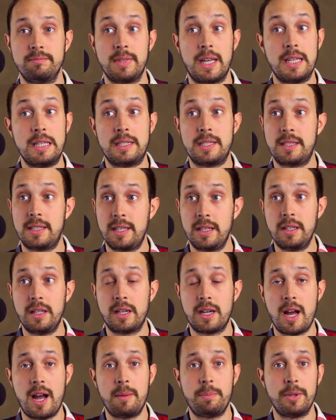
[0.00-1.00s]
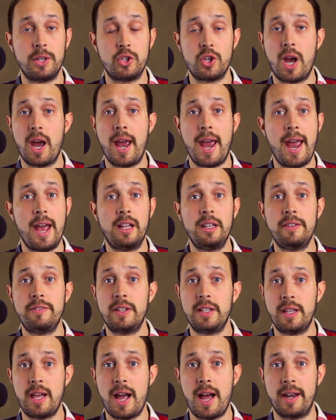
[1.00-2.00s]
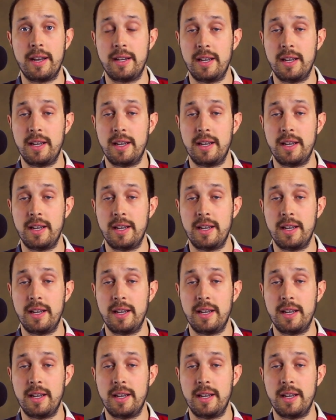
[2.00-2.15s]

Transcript: can still accomplish a hell of a lot